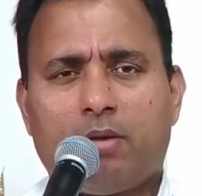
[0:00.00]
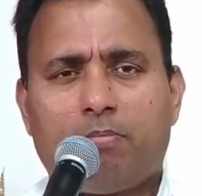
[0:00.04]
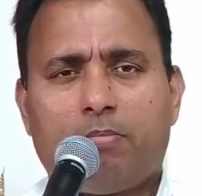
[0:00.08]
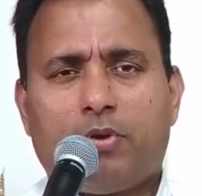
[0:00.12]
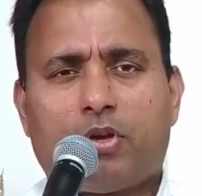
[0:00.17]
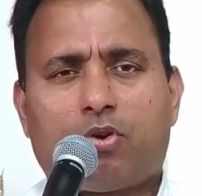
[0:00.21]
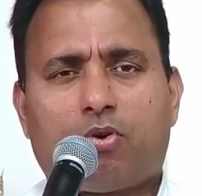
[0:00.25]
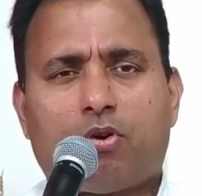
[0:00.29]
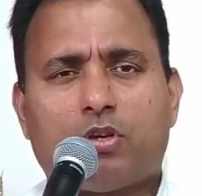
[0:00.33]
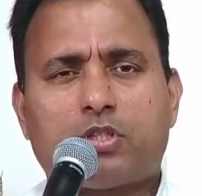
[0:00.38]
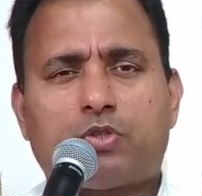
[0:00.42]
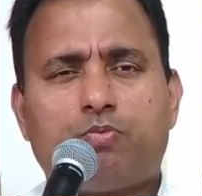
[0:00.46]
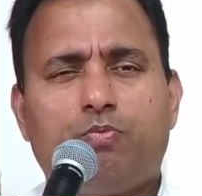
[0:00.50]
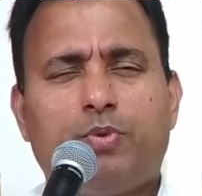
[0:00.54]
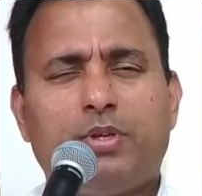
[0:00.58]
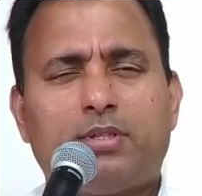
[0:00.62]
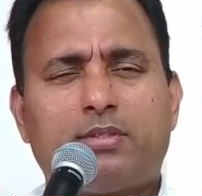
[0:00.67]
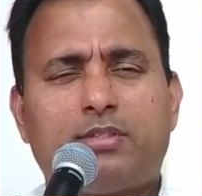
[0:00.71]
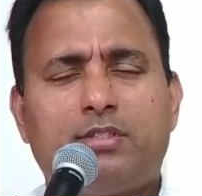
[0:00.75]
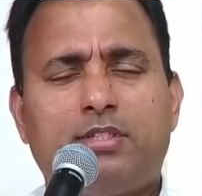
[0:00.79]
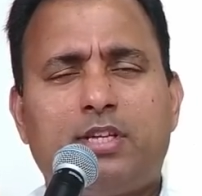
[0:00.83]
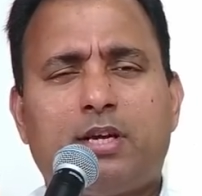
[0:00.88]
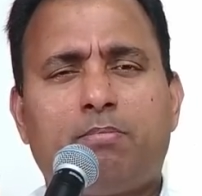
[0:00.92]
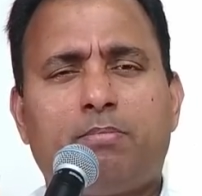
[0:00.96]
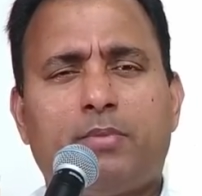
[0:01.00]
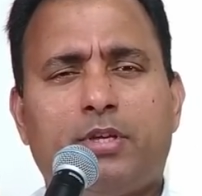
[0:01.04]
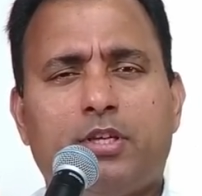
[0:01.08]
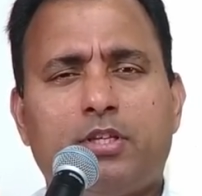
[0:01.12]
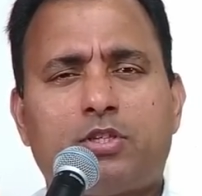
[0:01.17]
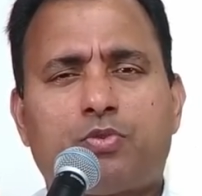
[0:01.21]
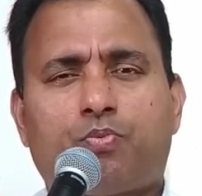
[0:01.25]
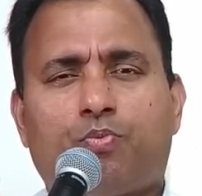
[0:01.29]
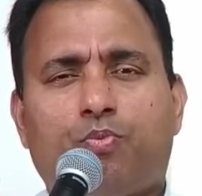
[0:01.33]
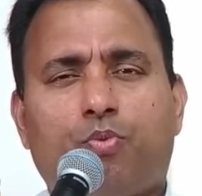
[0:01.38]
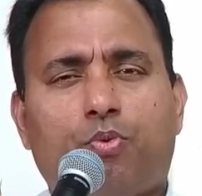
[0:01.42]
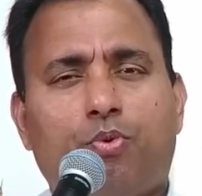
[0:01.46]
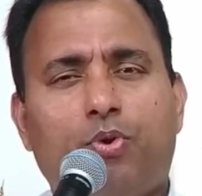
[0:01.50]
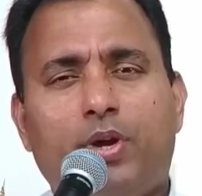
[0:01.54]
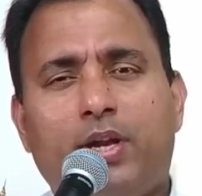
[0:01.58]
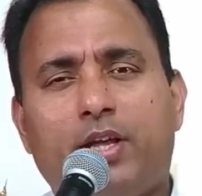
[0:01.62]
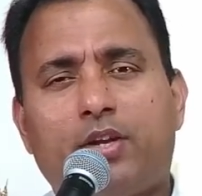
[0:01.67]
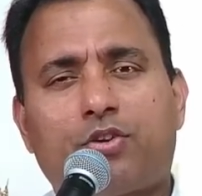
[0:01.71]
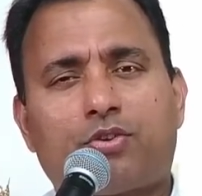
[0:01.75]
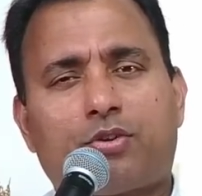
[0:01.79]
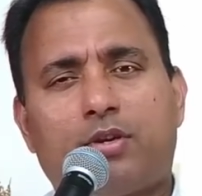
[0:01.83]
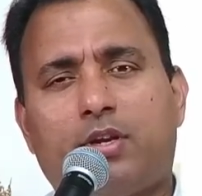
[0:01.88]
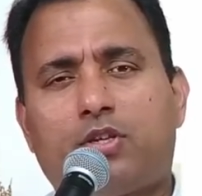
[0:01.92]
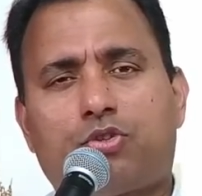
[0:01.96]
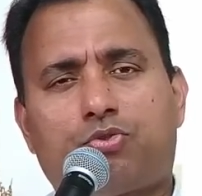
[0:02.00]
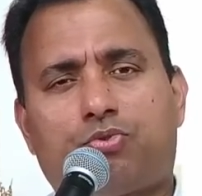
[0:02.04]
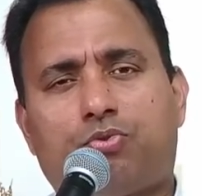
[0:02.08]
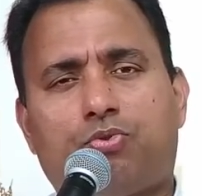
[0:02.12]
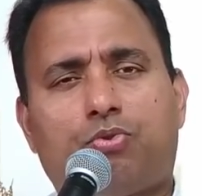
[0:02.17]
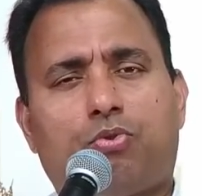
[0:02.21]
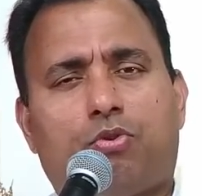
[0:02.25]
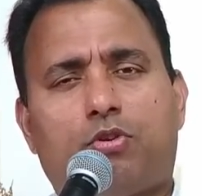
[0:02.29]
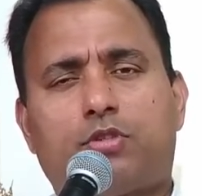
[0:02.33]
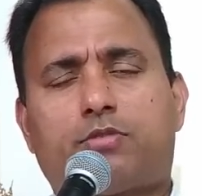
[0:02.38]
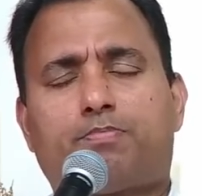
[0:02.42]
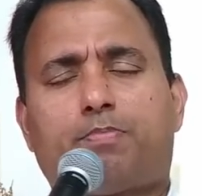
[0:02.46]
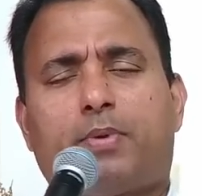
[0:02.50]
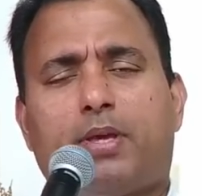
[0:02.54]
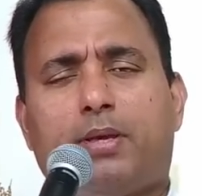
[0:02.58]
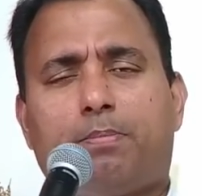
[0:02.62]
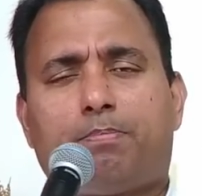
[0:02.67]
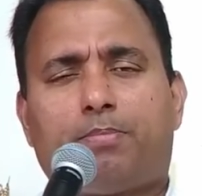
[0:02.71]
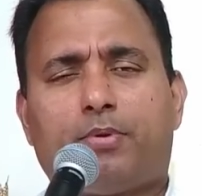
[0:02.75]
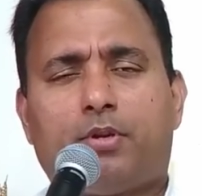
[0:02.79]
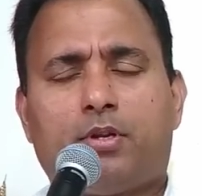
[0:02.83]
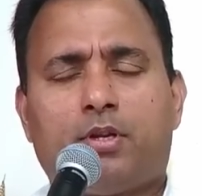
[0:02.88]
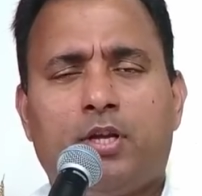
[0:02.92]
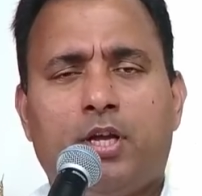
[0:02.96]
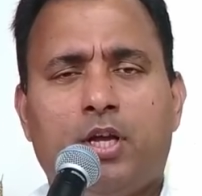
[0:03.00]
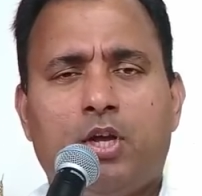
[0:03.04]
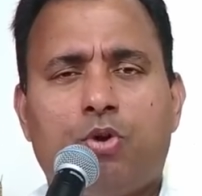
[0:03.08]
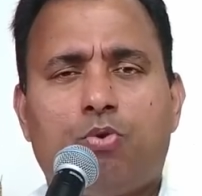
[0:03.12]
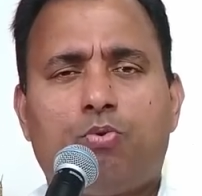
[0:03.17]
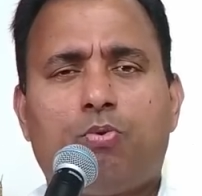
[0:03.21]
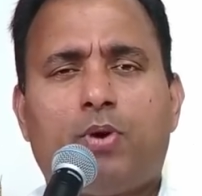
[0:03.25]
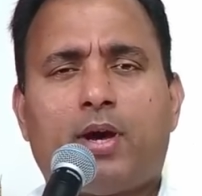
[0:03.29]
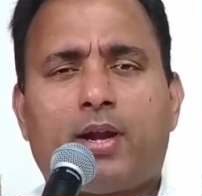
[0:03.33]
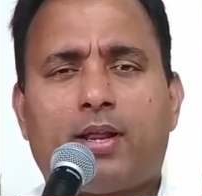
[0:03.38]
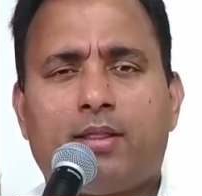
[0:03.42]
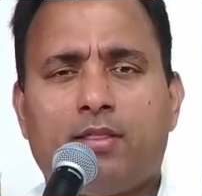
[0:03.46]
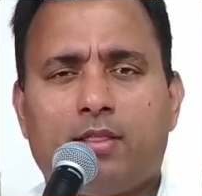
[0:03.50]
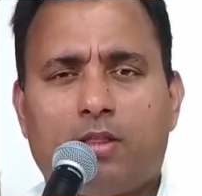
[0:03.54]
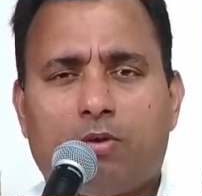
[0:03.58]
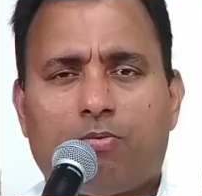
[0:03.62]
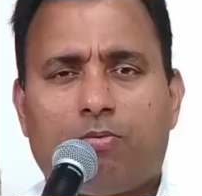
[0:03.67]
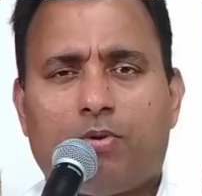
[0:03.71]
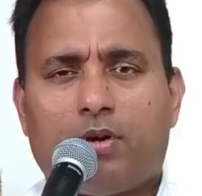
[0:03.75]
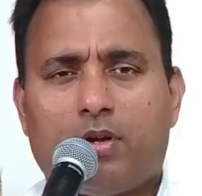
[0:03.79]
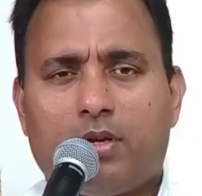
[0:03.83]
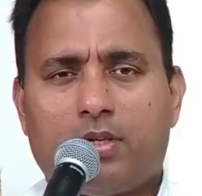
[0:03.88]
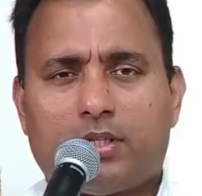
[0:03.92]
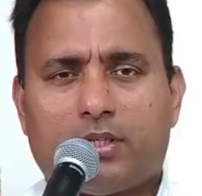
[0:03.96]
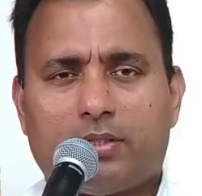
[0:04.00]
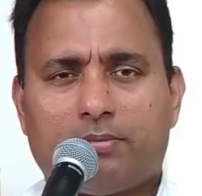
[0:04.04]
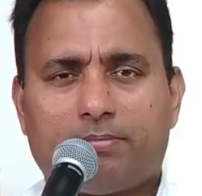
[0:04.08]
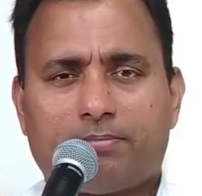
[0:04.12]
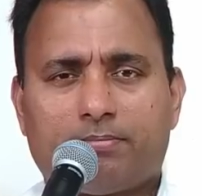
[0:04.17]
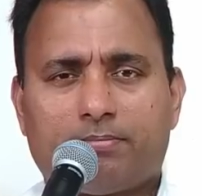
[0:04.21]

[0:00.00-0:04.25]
Because wisdom is foolishness to those people who are in the world.